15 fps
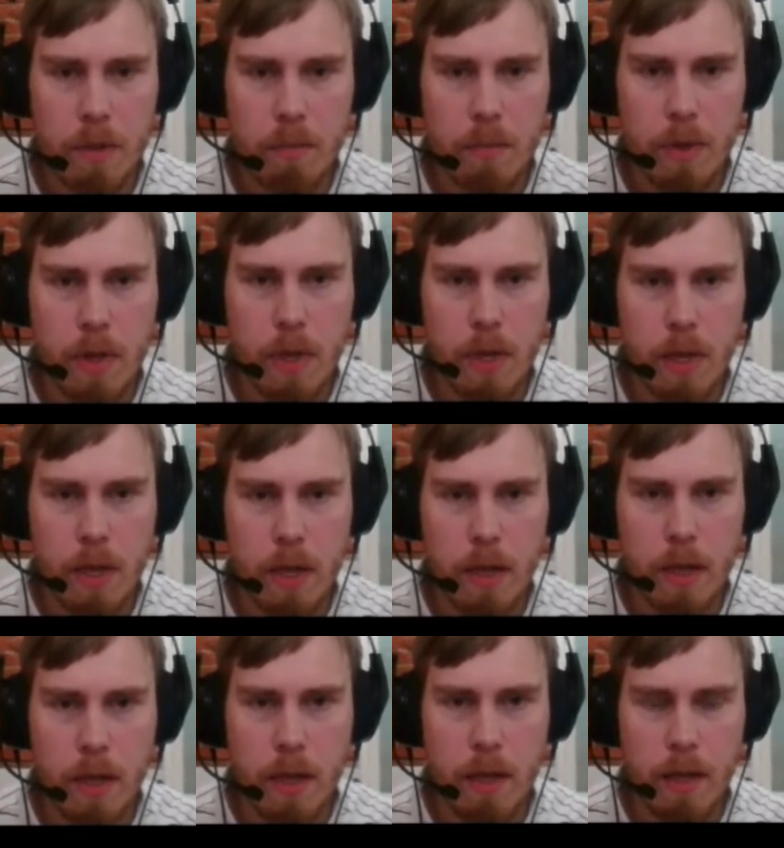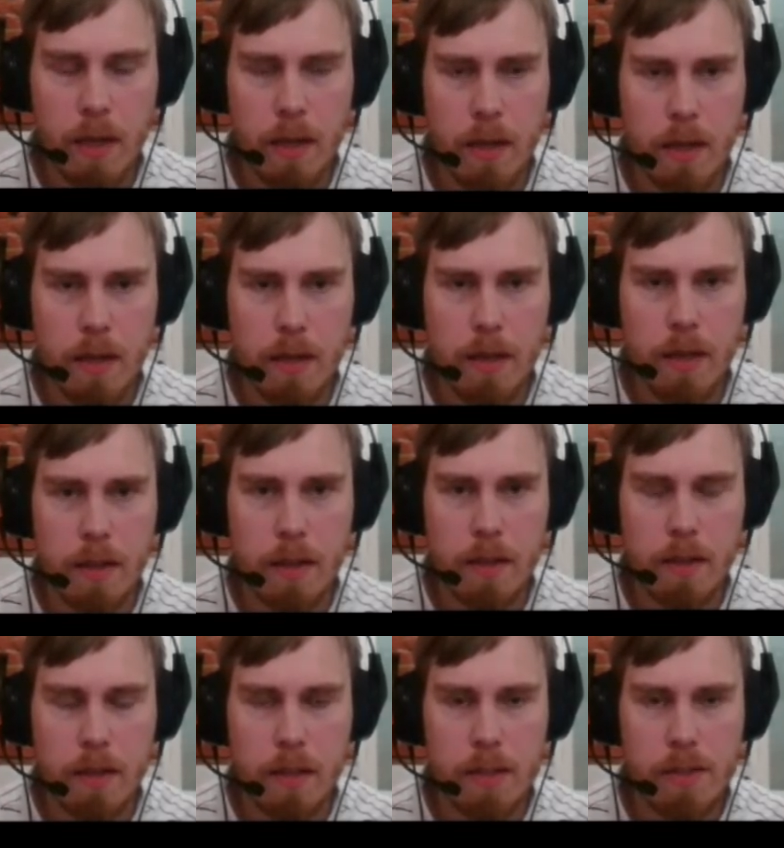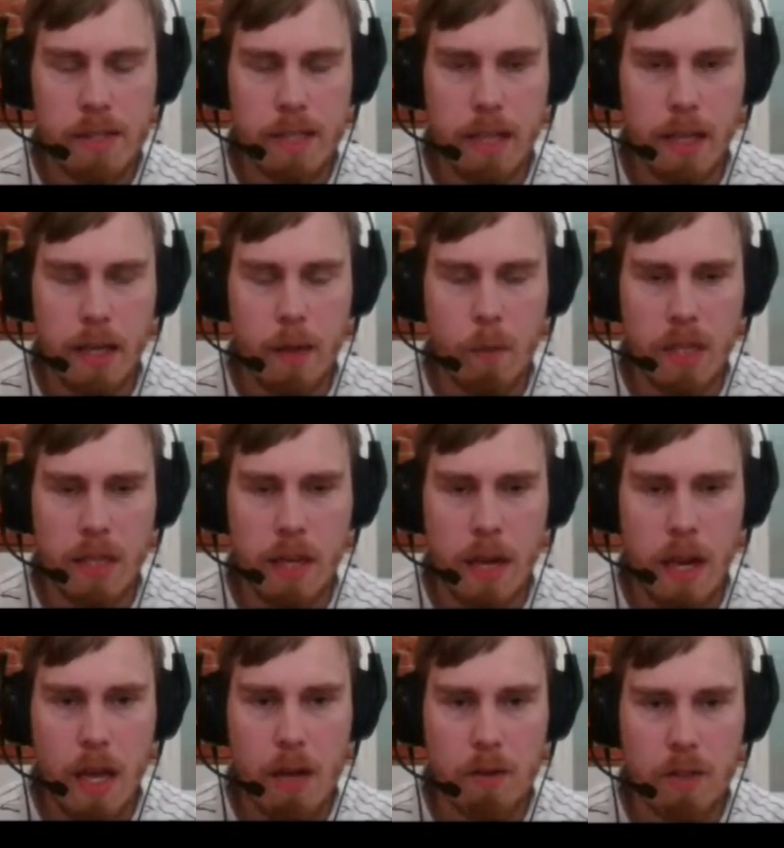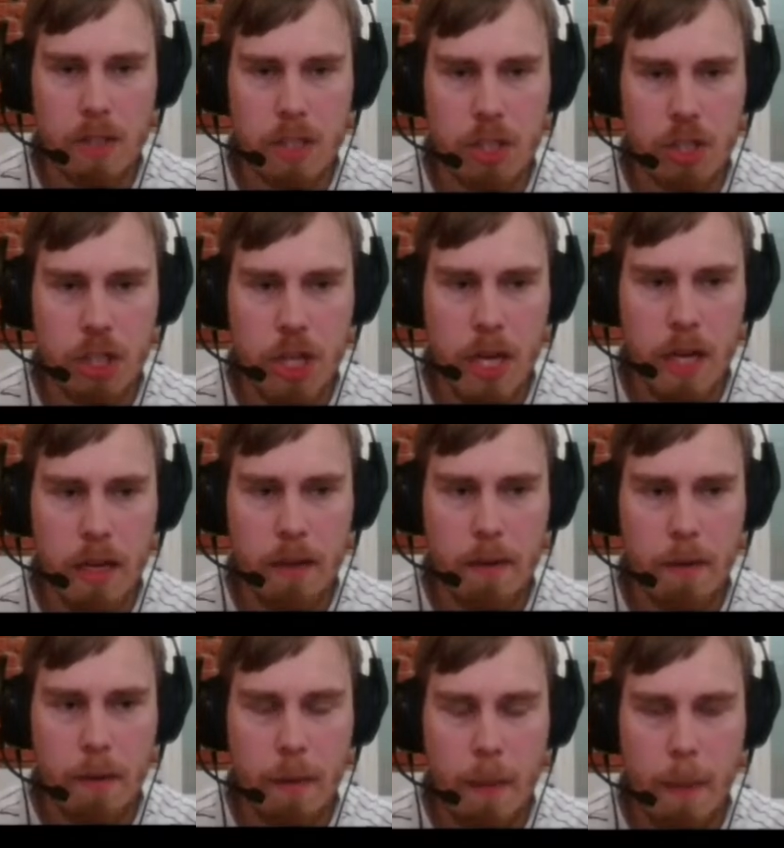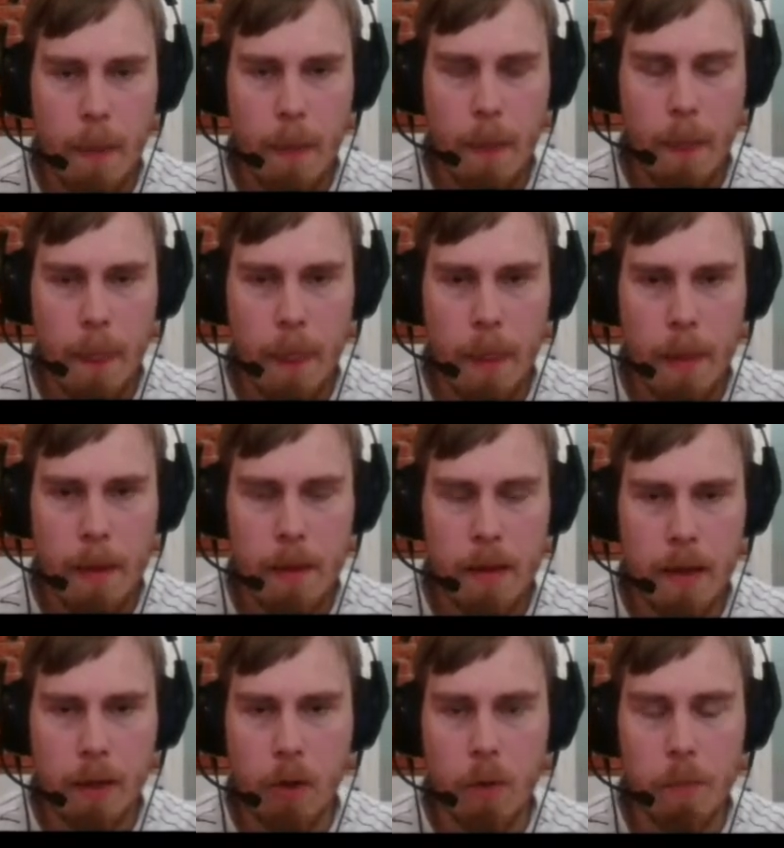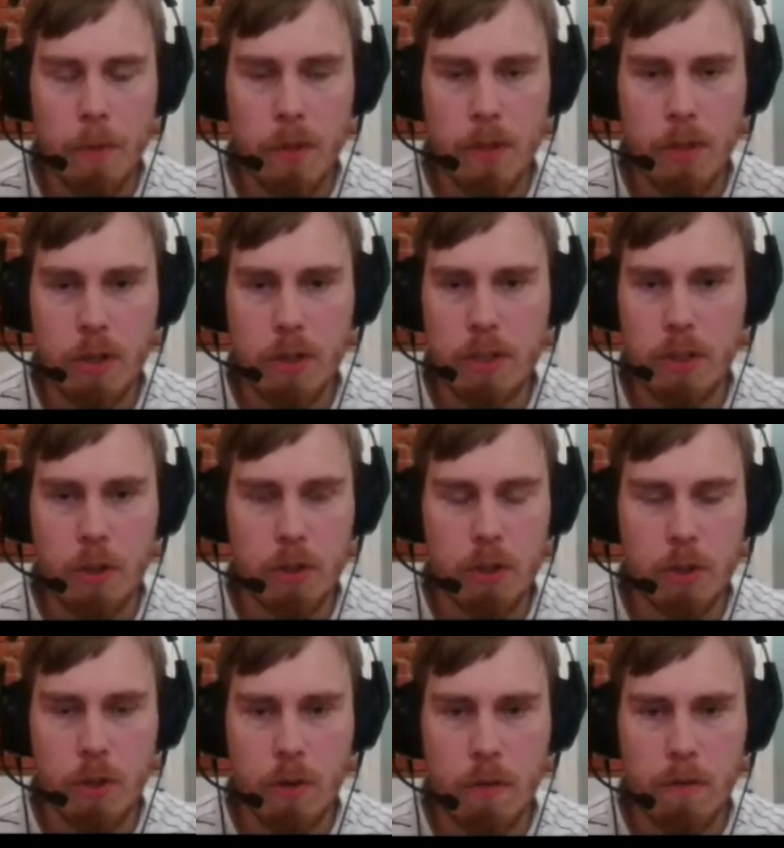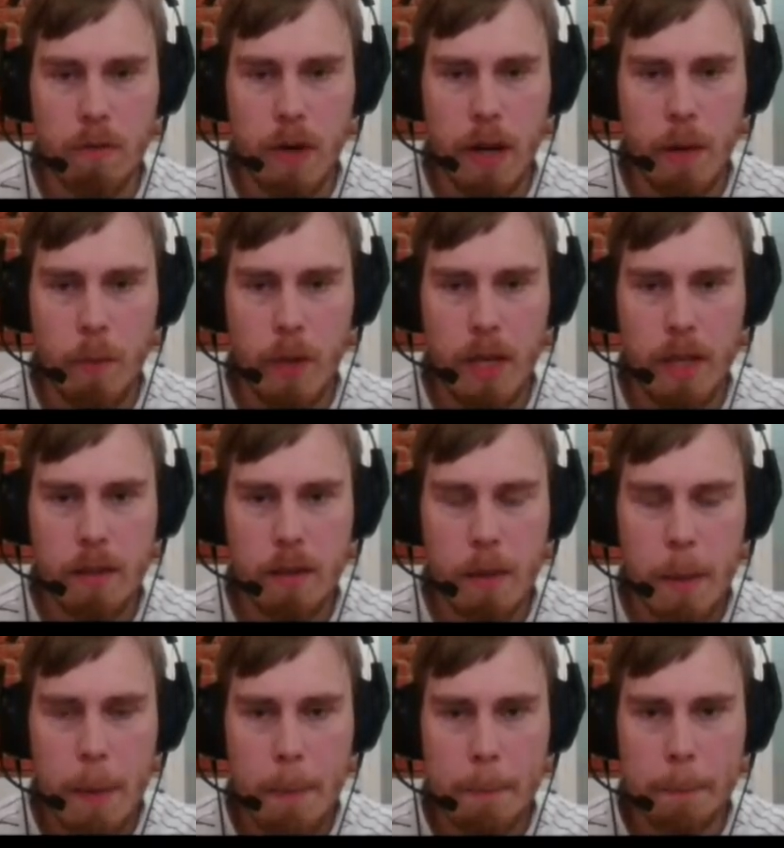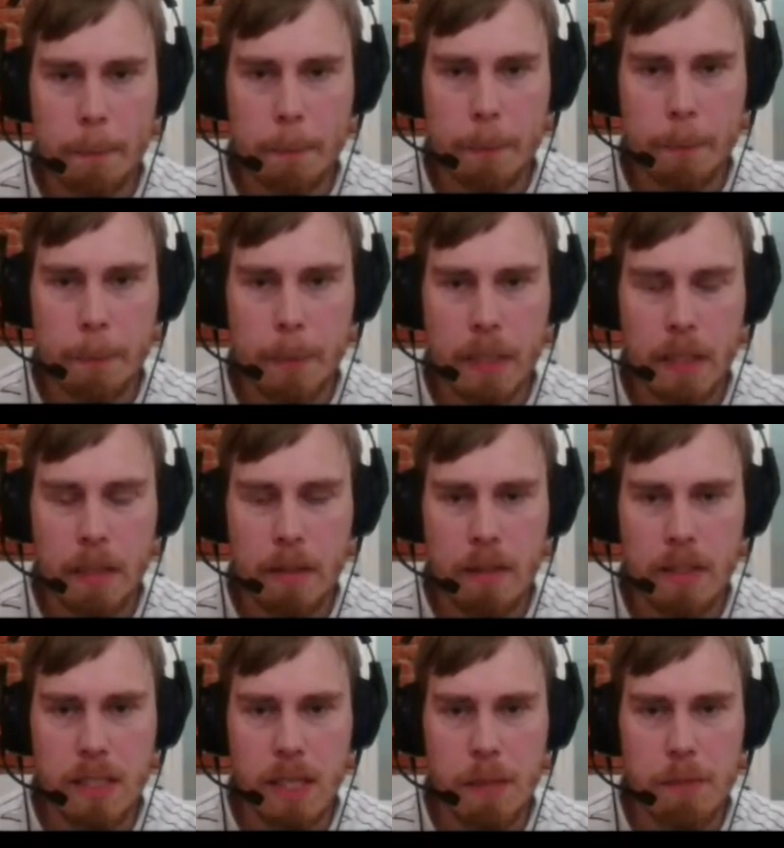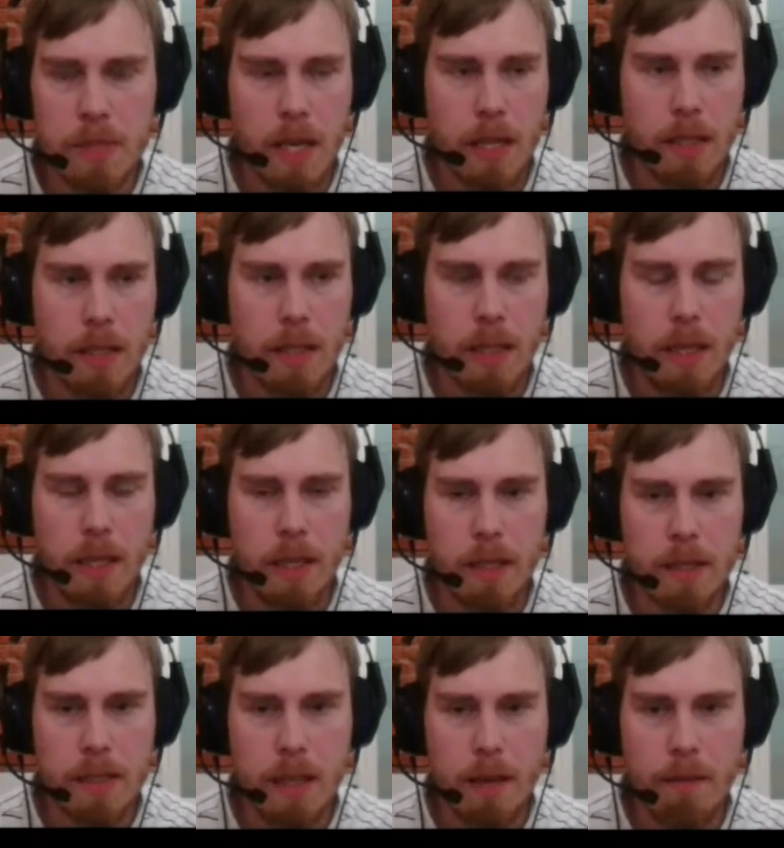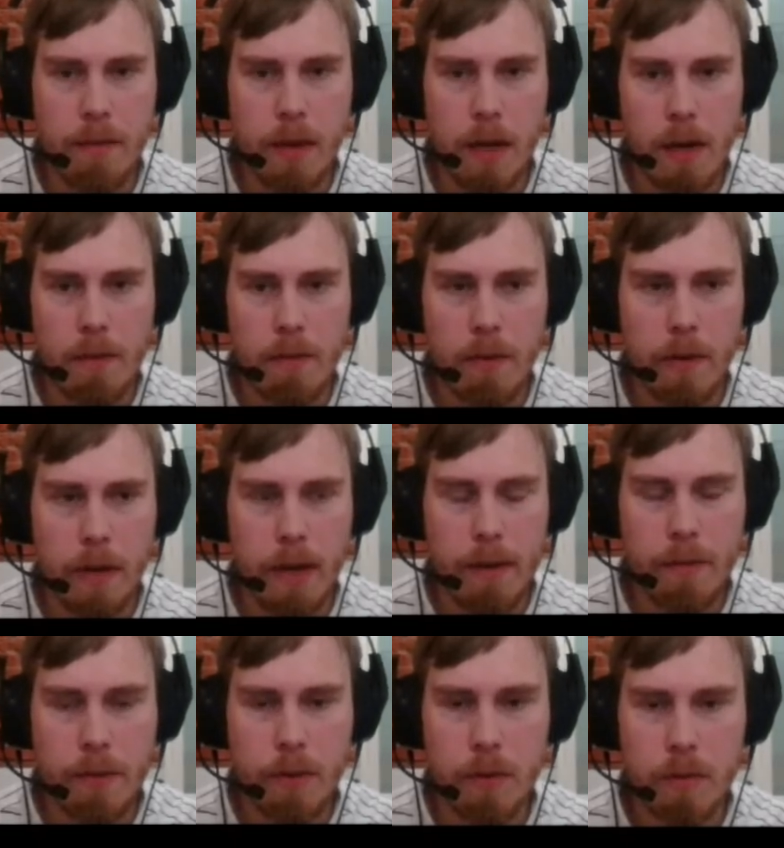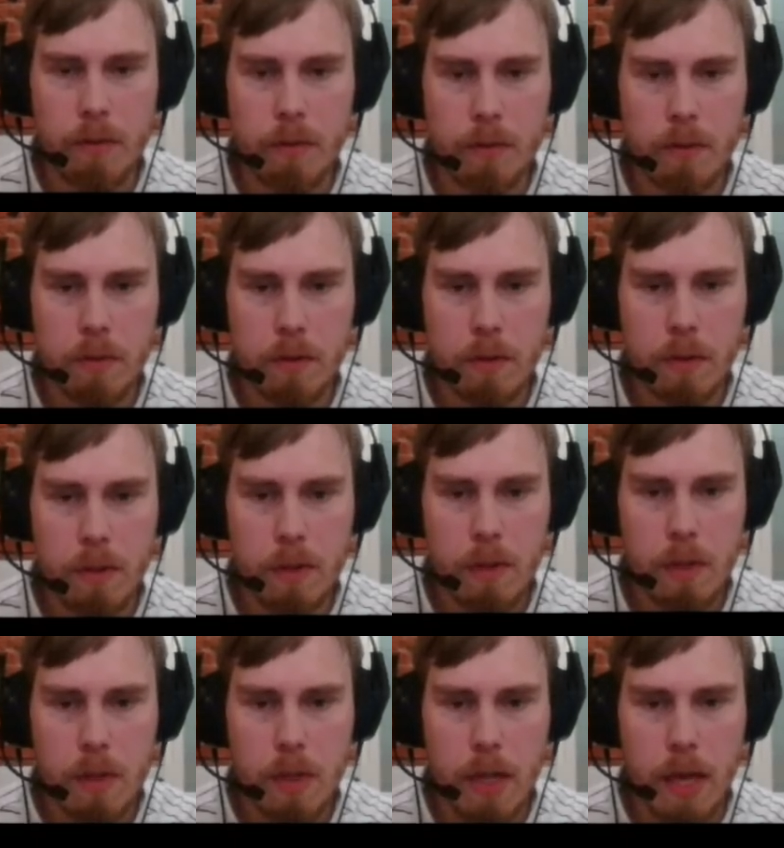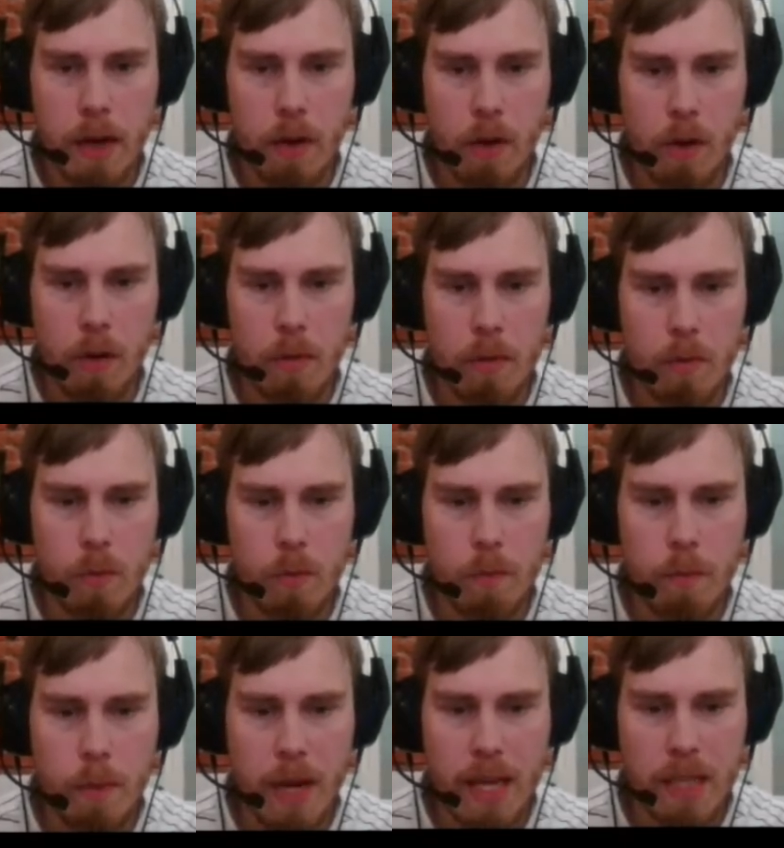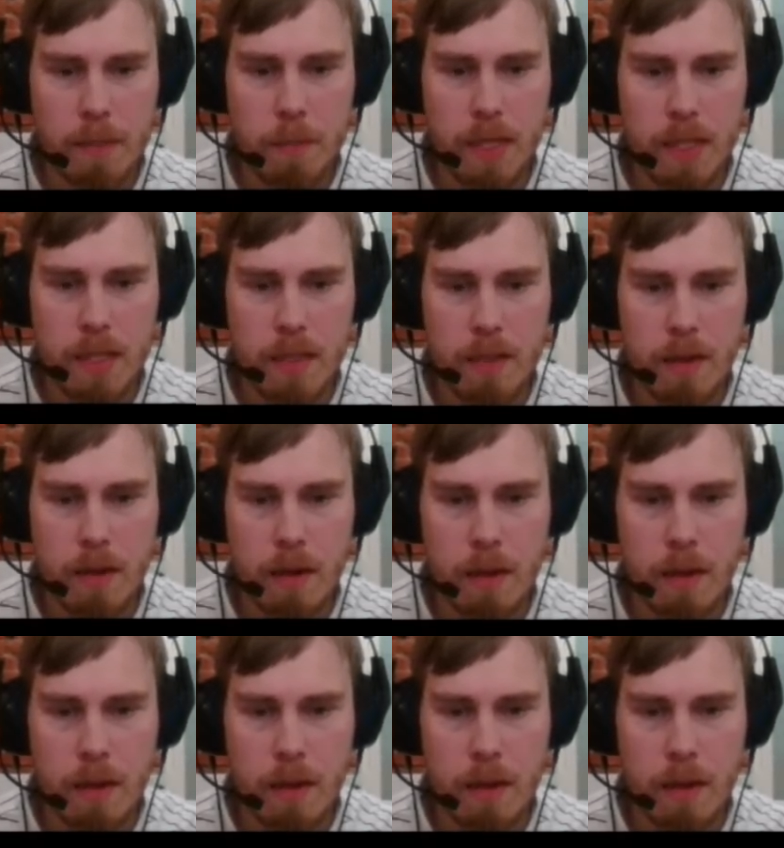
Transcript: and interestingly, white allows this check, and computer is also fine with it. It seems like the king is safe enough on f2, and all black's pieces are